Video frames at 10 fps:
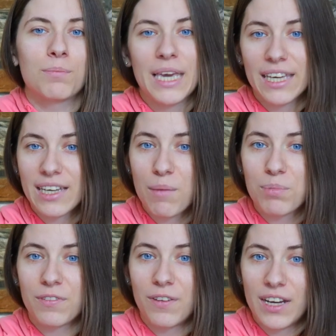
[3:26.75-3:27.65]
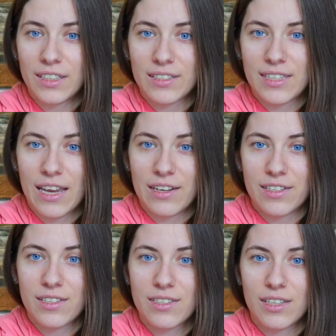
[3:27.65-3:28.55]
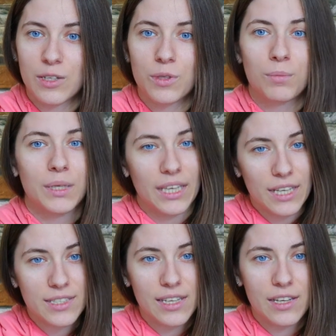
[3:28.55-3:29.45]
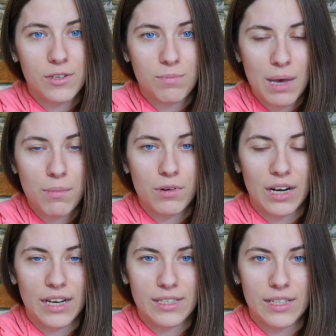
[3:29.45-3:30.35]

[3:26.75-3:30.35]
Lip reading: you make up a funny sentence, it will be easier to memorize